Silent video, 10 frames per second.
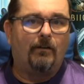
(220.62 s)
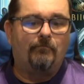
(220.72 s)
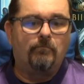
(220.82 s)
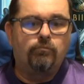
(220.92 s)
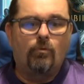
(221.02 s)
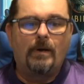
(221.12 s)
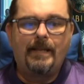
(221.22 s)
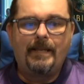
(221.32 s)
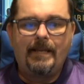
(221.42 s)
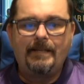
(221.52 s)
of
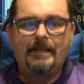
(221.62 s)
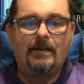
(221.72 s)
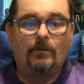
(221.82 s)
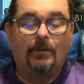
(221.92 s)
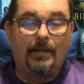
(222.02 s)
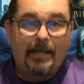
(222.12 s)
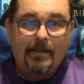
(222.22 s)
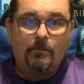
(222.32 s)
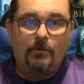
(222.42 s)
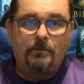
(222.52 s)
breaking down
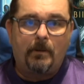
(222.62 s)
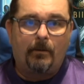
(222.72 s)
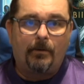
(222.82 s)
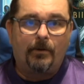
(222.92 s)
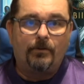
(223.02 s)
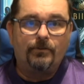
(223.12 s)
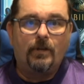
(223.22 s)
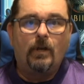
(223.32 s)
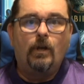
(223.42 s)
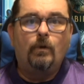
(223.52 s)
language barriers
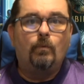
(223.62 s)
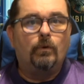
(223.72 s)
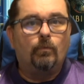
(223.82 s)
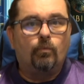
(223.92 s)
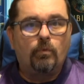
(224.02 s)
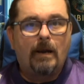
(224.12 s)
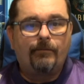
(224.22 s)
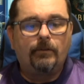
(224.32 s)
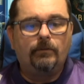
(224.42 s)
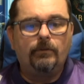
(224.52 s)
would
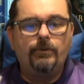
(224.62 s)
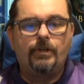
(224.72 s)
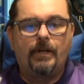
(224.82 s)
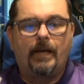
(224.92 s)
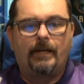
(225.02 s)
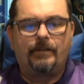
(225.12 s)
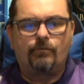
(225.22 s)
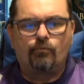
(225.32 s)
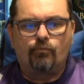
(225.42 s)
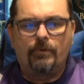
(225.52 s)

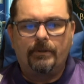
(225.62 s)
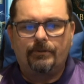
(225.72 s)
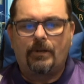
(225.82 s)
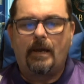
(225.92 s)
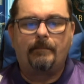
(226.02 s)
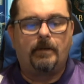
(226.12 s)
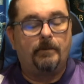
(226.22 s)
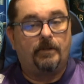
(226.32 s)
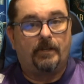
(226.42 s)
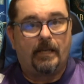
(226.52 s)
revolutionize real-time
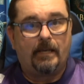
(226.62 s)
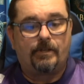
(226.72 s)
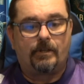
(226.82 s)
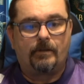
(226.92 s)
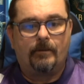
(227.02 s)
communication.